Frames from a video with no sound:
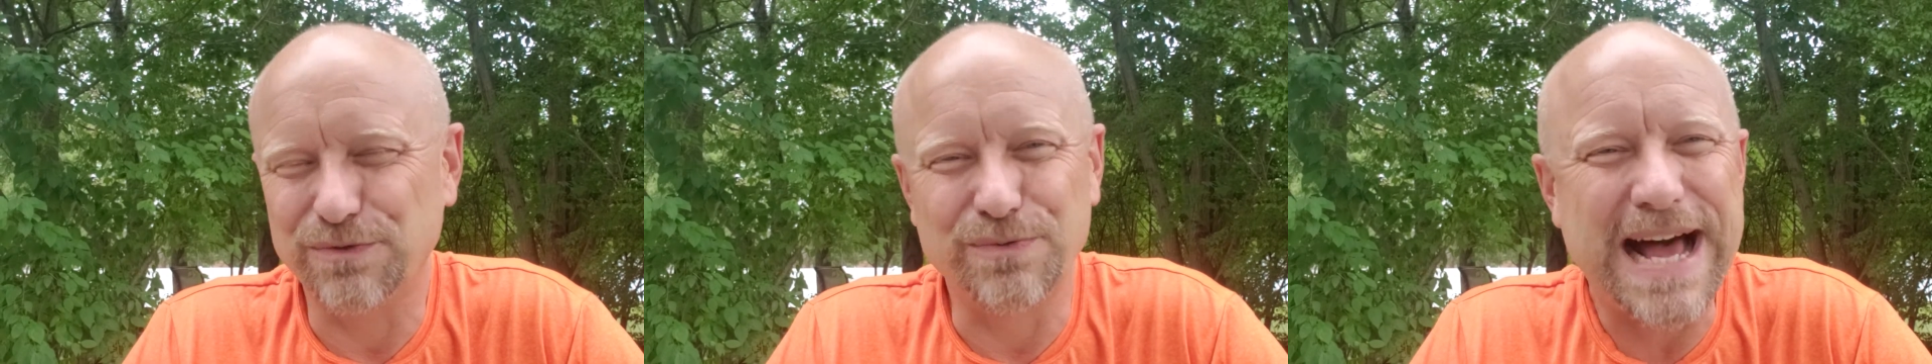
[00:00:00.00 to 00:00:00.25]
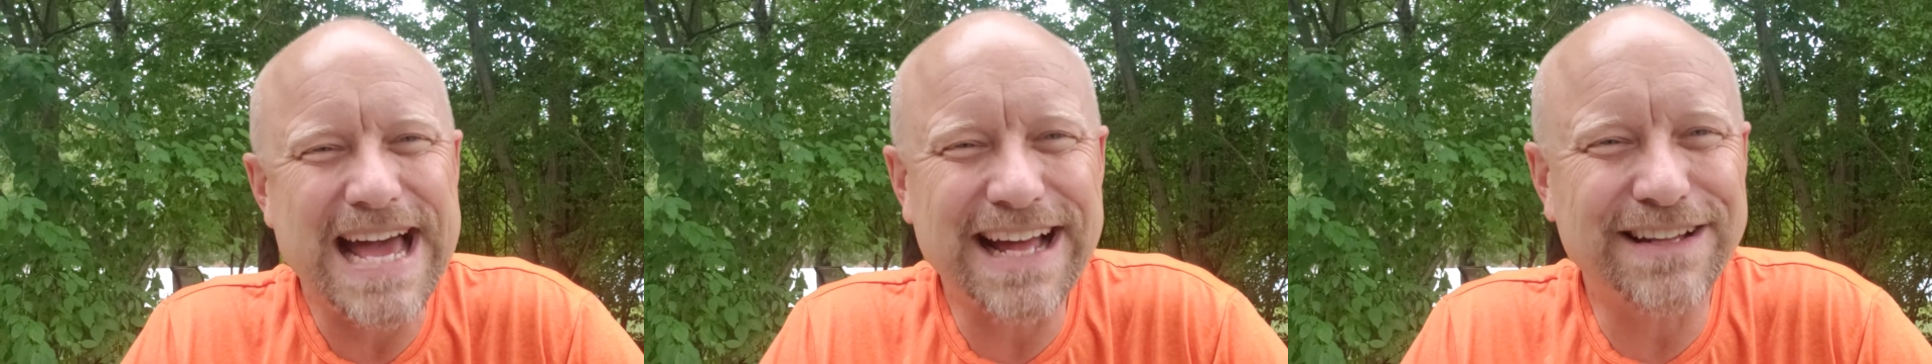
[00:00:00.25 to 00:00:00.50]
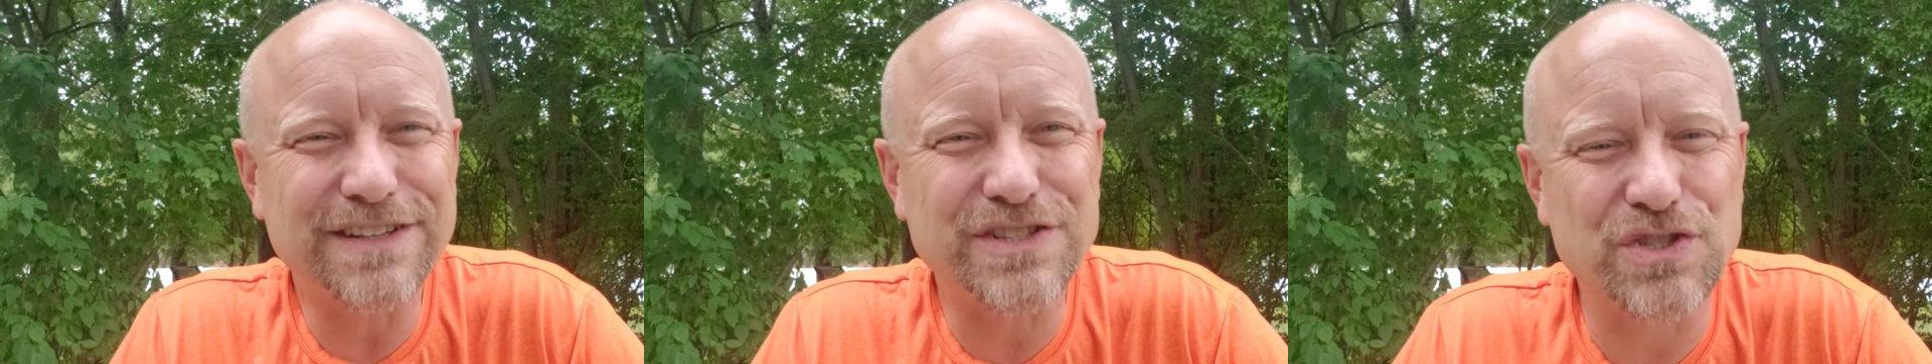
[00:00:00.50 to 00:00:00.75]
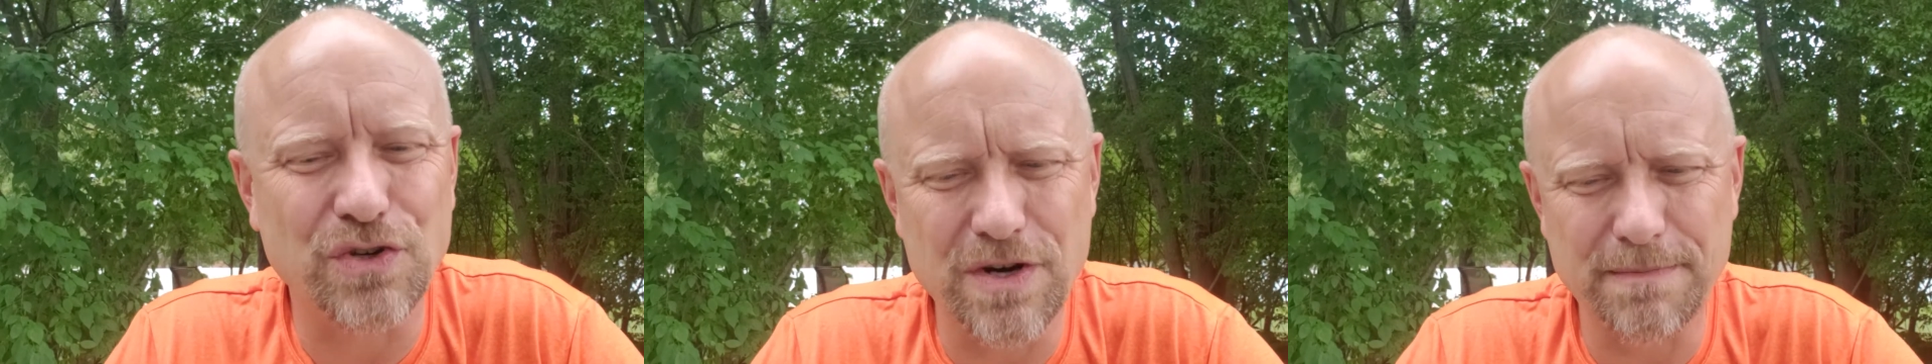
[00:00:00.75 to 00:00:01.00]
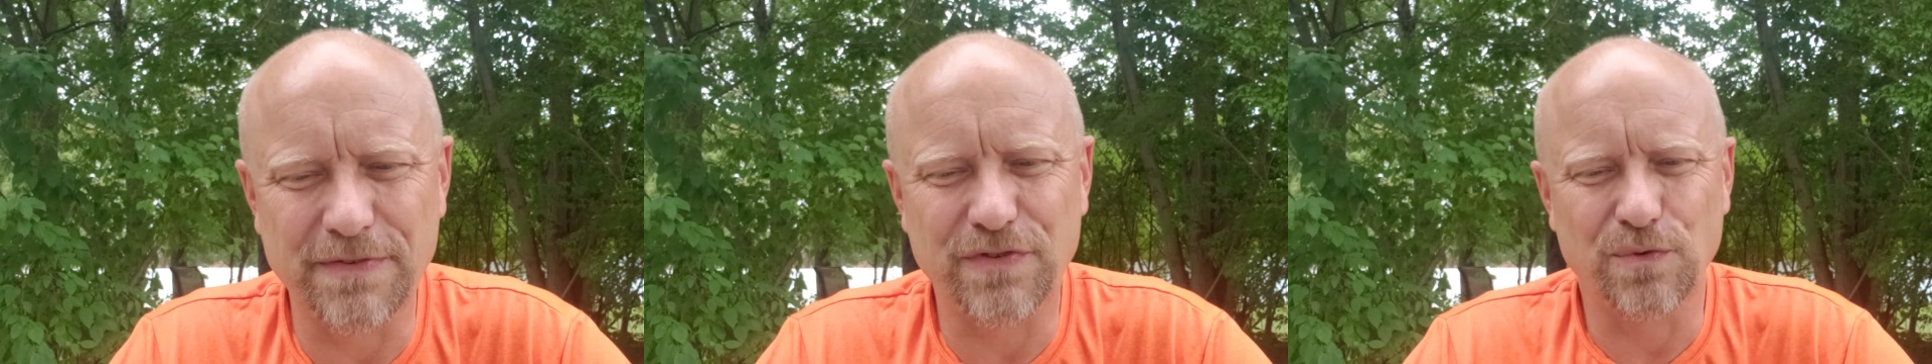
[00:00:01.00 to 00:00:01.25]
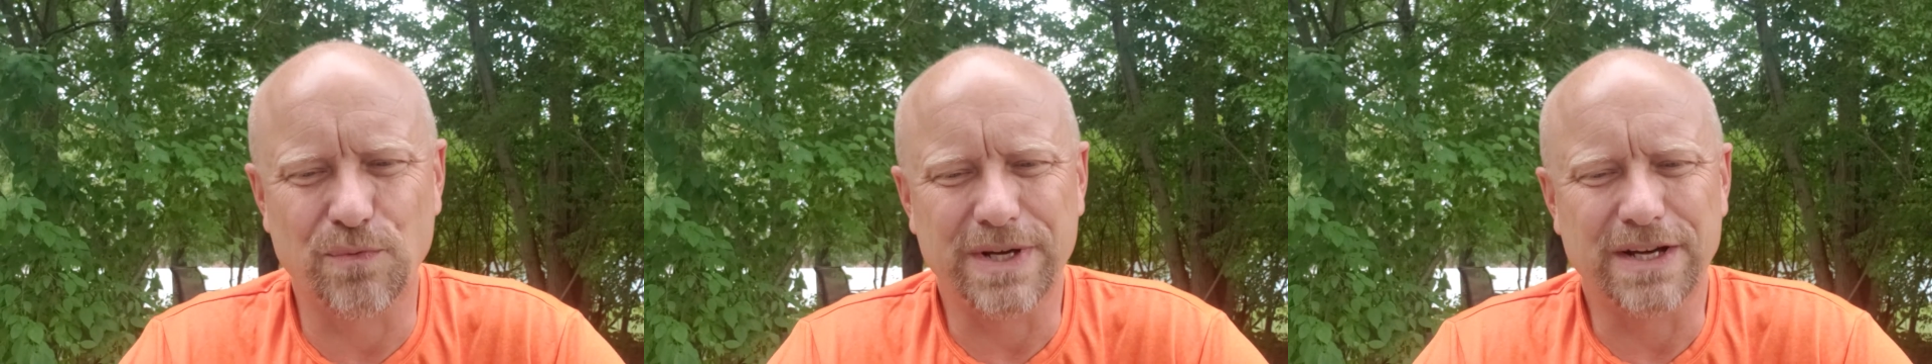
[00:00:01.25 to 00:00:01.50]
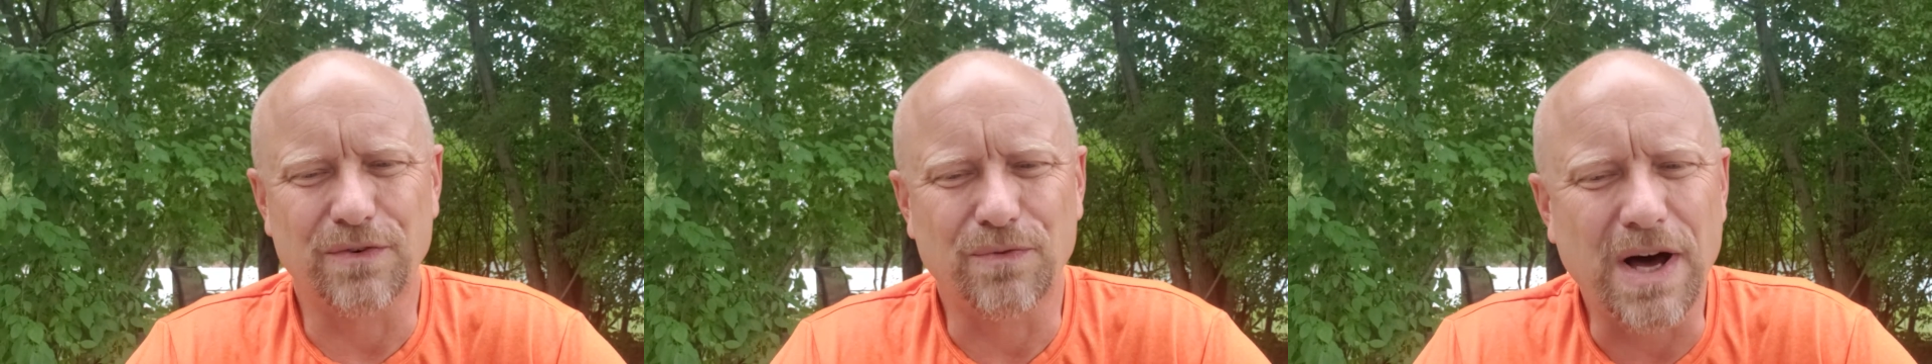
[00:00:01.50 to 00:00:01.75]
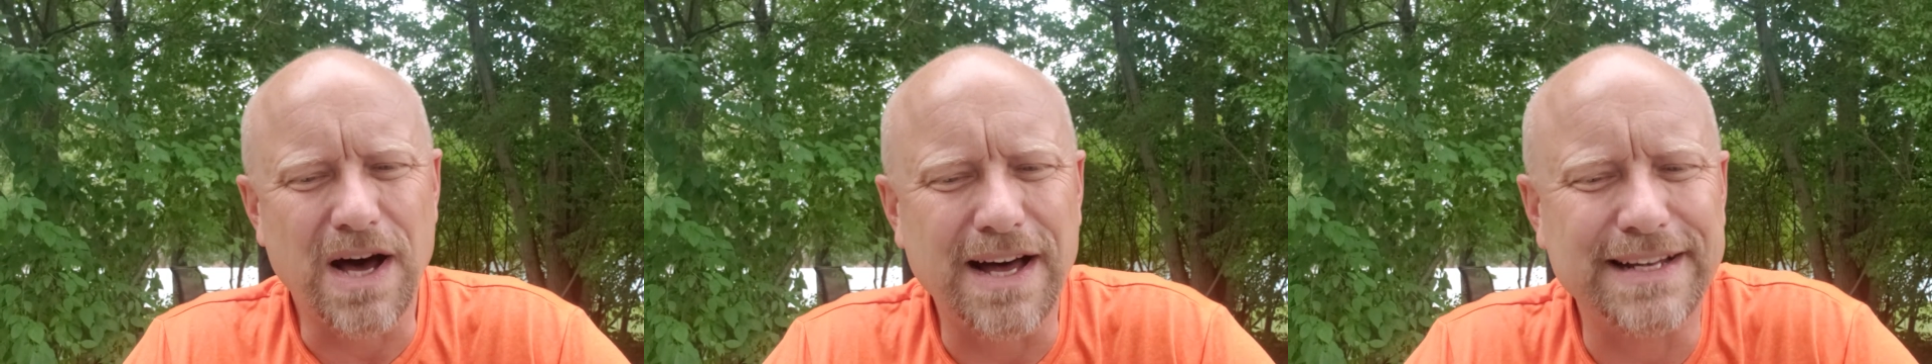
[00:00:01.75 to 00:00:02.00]
ride out the storm, if you
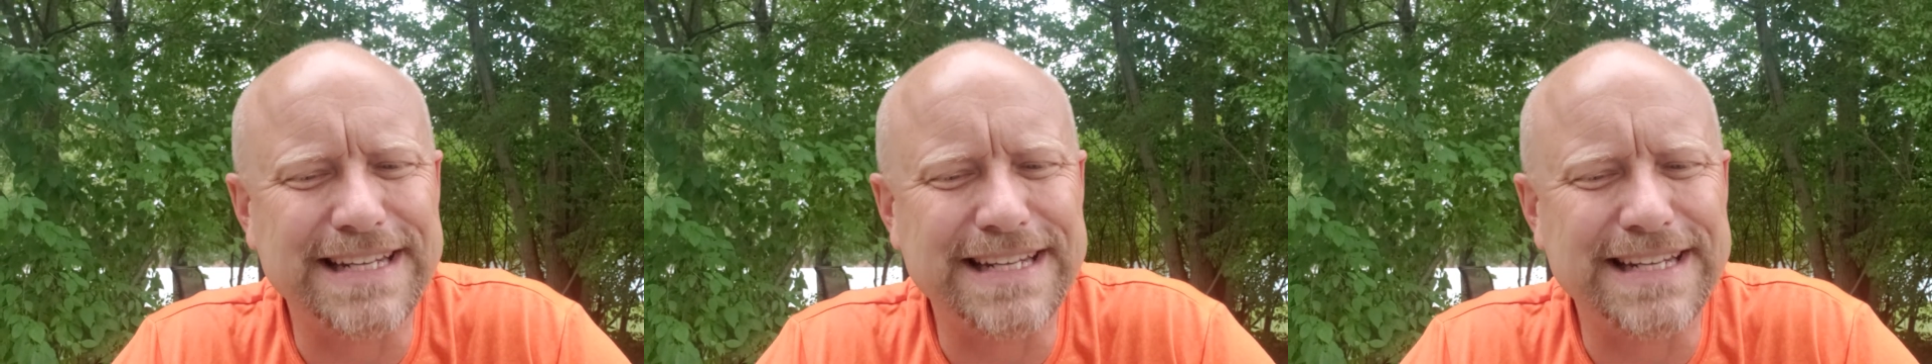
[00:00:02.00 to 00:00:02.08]
will,